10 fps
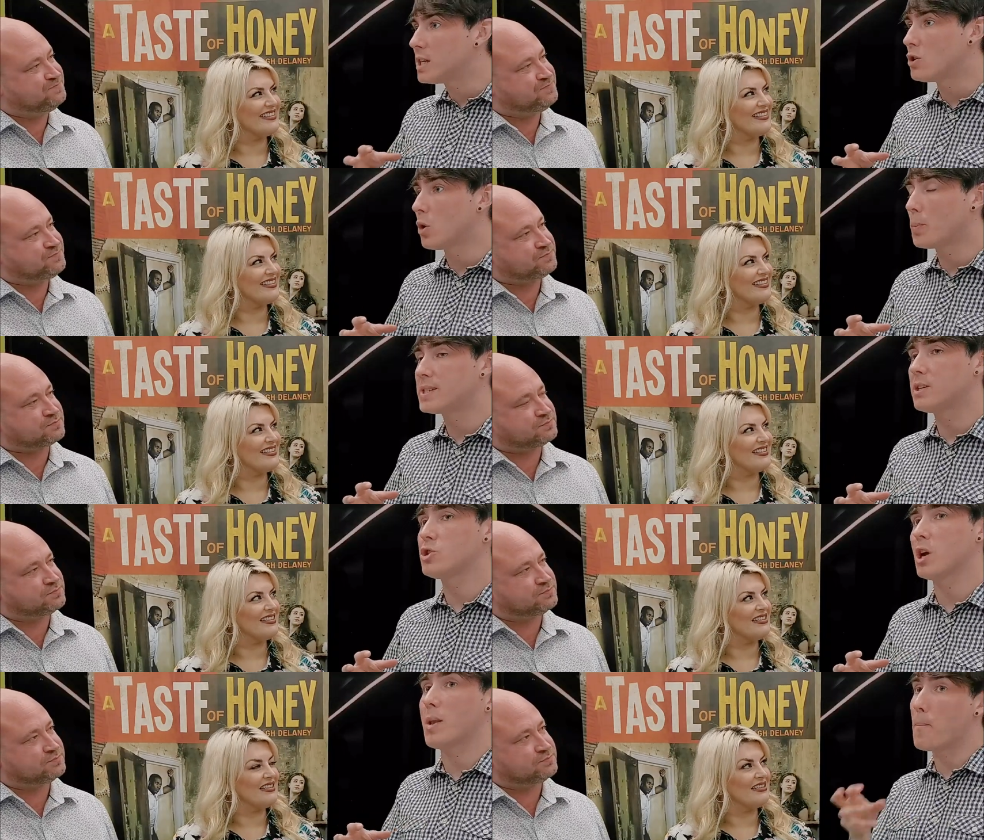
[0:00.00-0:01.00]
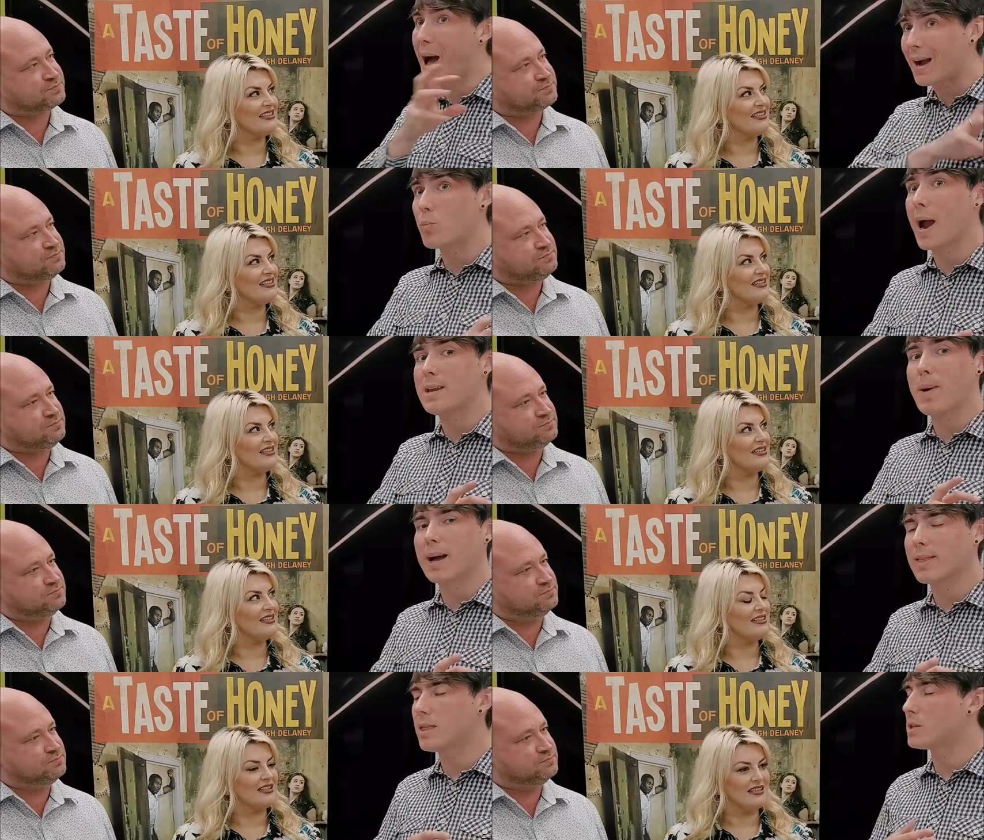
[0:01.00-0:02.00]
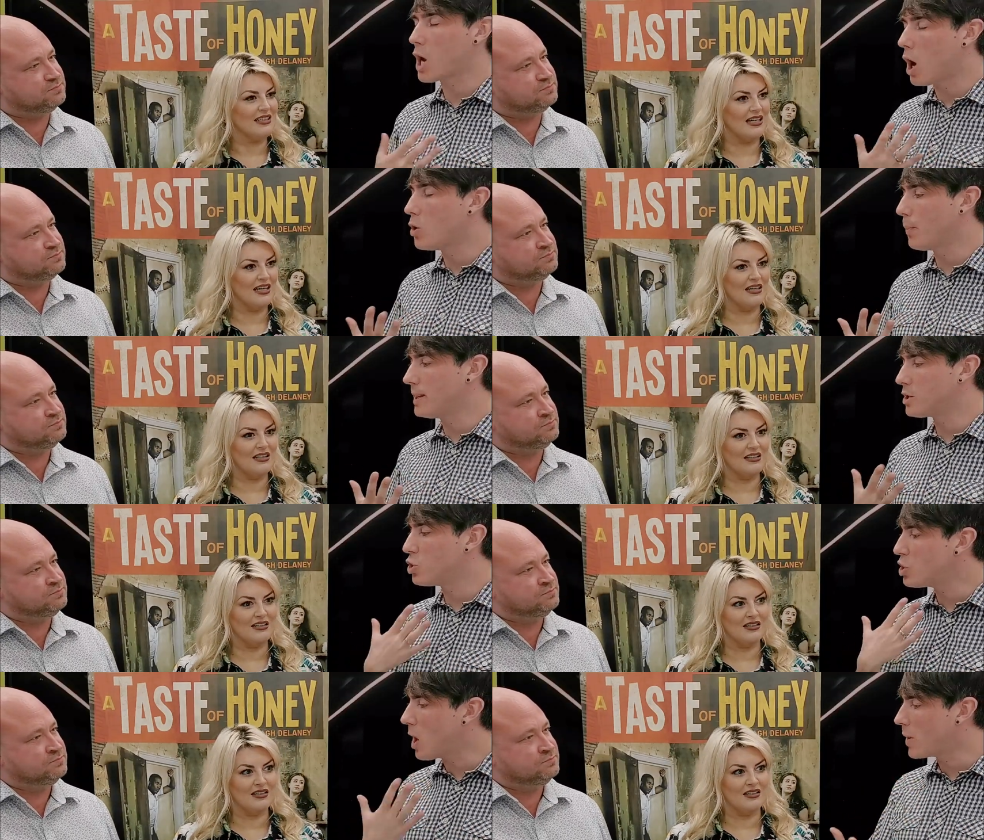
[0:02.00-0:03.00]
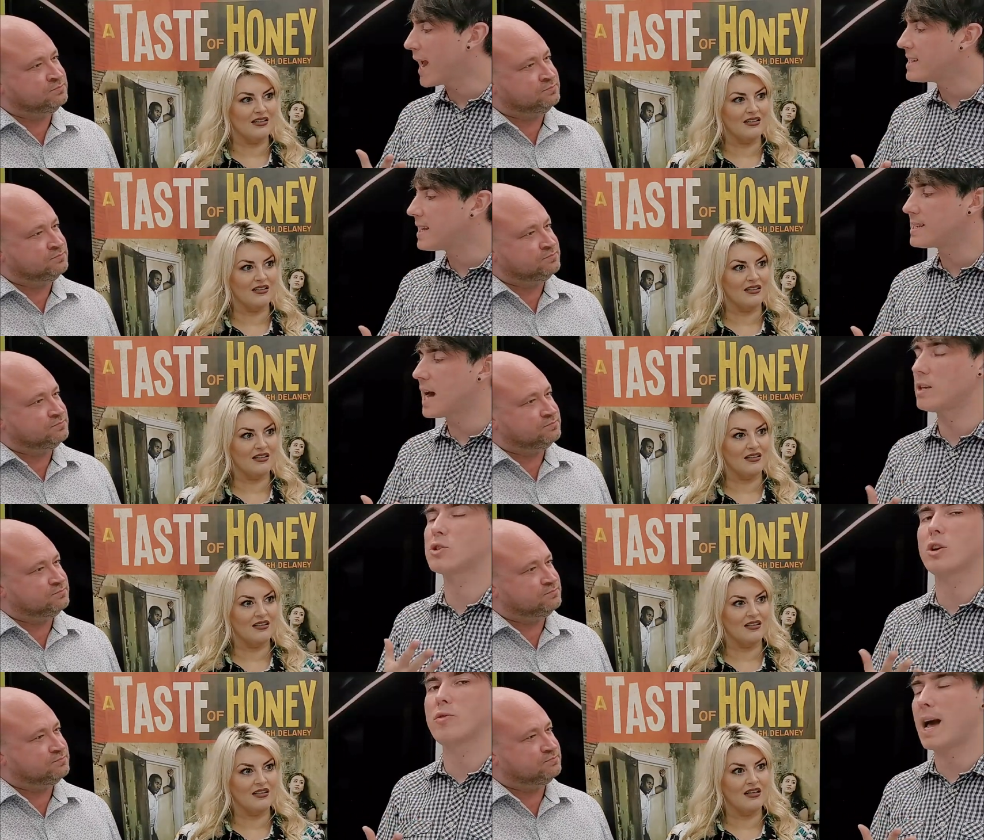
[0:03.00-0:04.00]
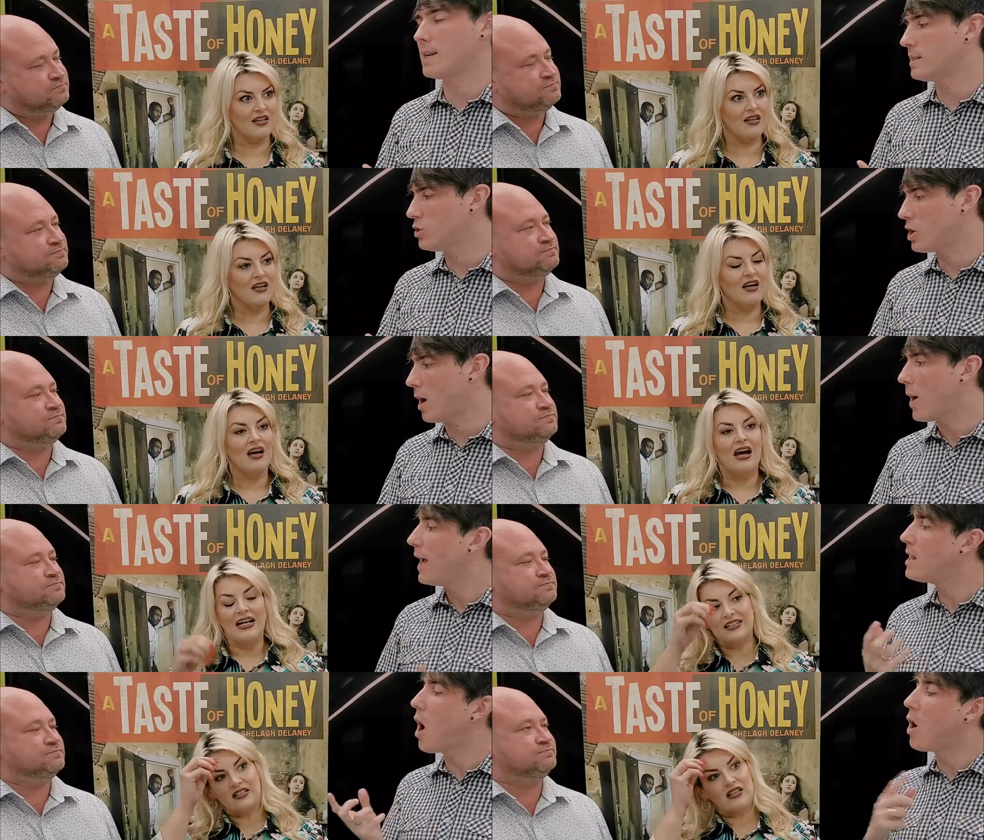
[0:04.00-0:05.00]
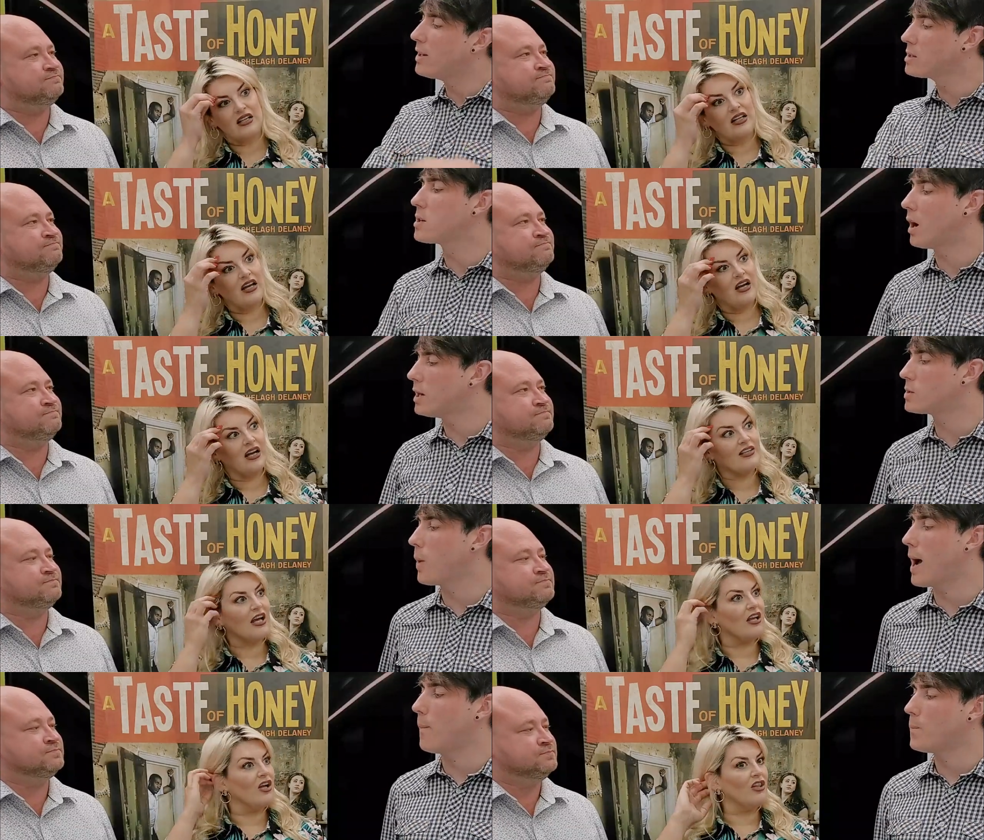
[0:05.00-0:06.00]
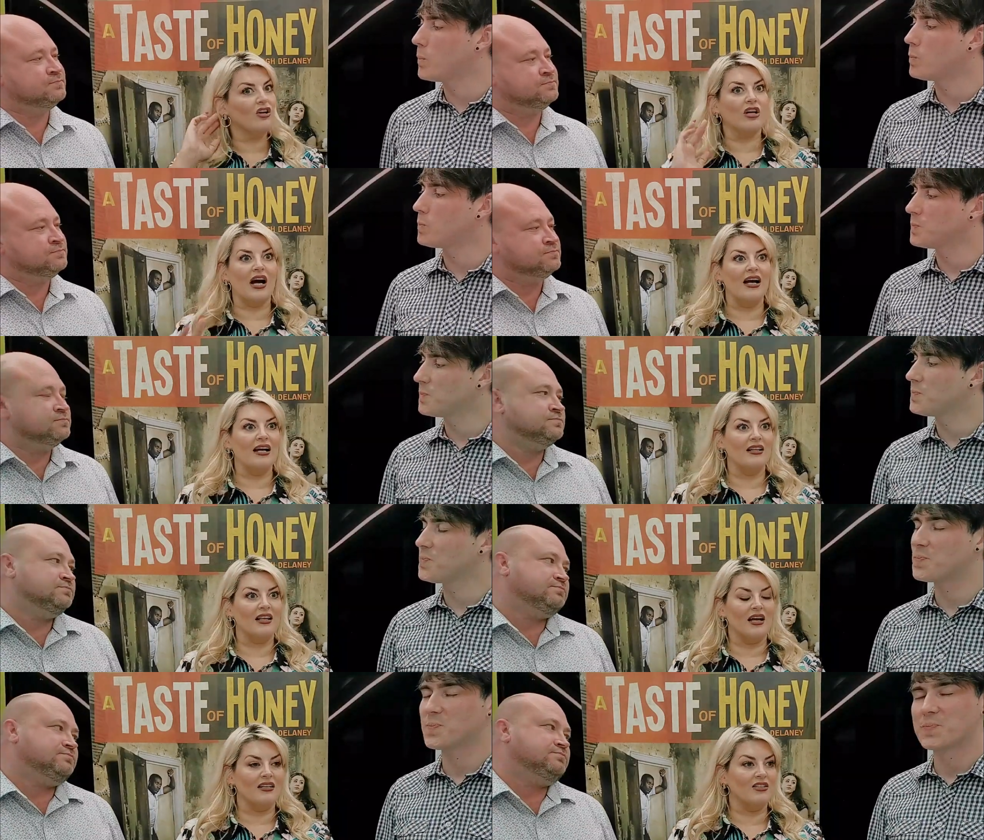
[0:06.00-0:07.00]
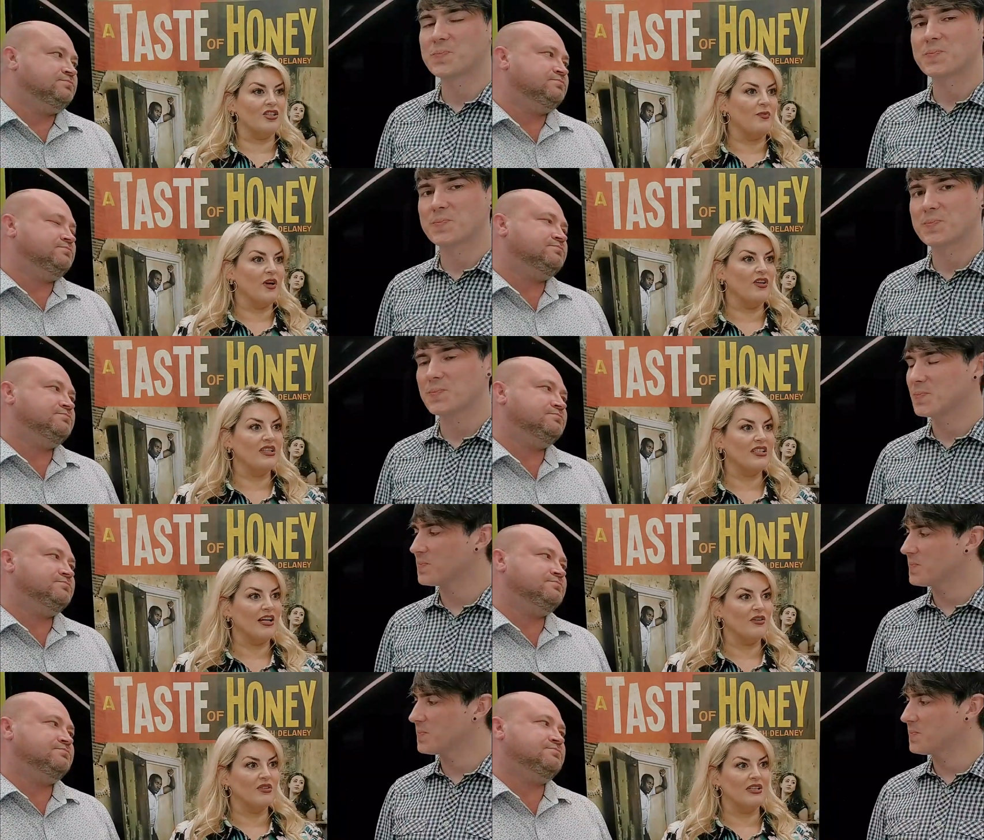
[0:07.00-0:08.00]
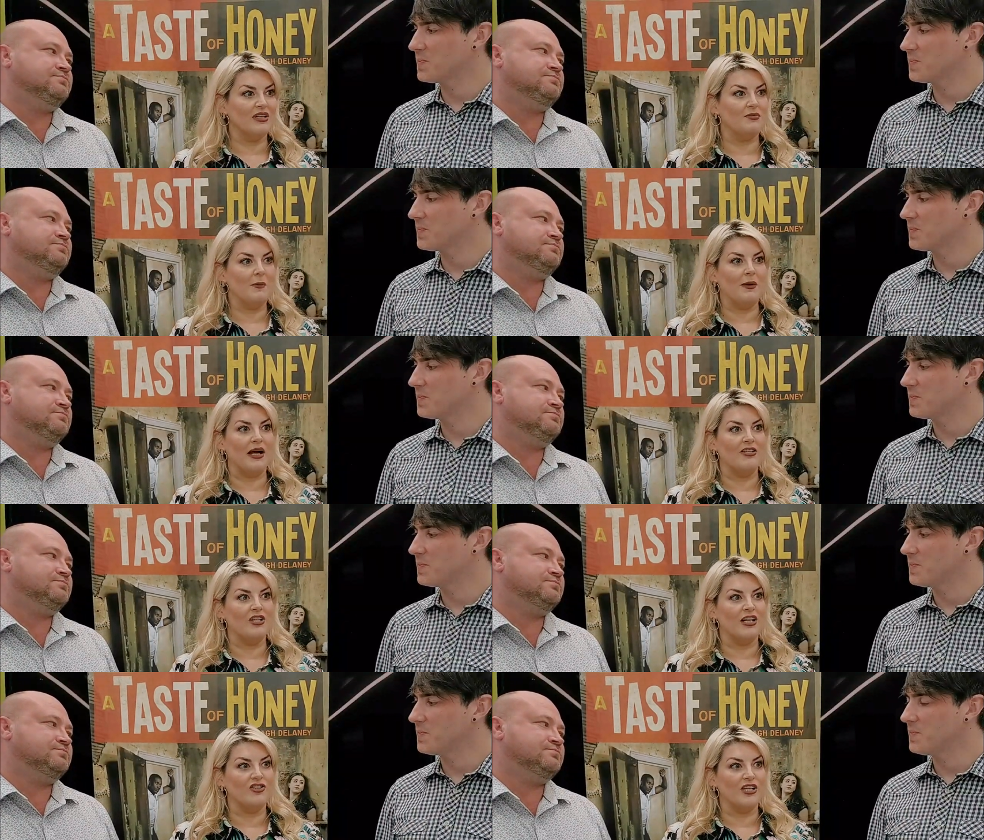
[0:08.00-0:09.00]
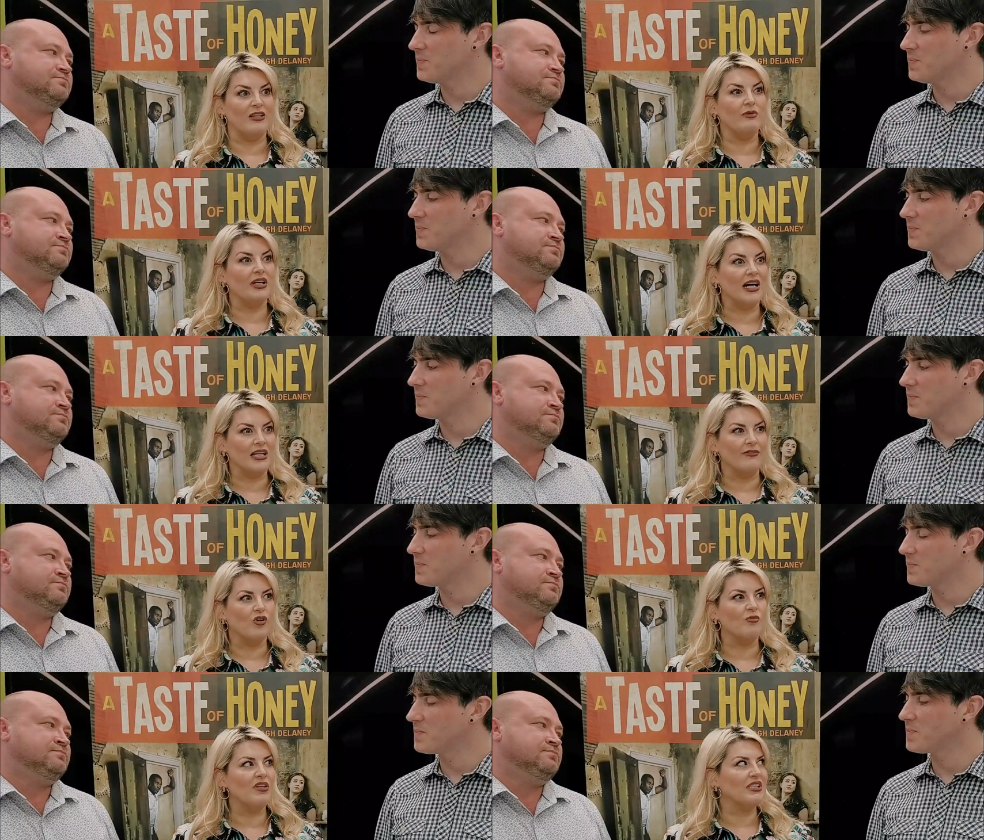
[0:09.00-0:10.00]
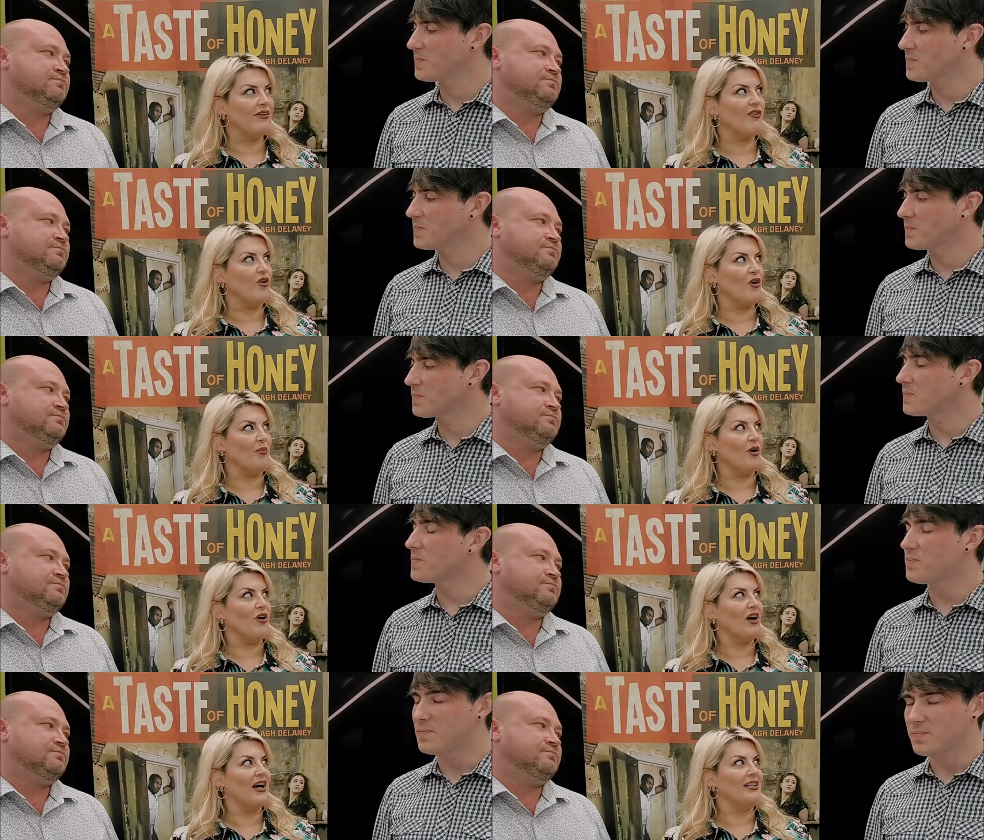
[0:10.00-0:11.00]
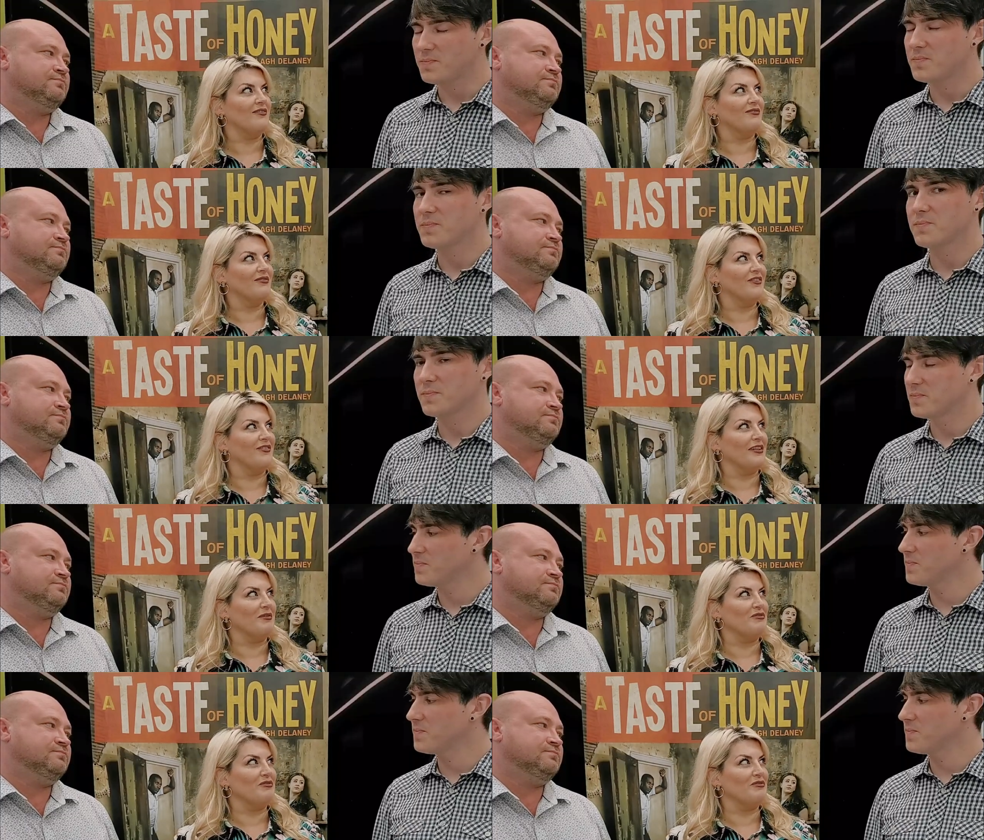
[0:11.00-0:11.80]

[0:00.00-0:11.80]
Speaker 1: in your position back way back then that's yeah. hoping to showcase their talents on a reality show? In hindsight, as well.
Speaker 2: Look, I to be honest, I always say to people, I, I generally kind of almost given up on kind of fulfilling my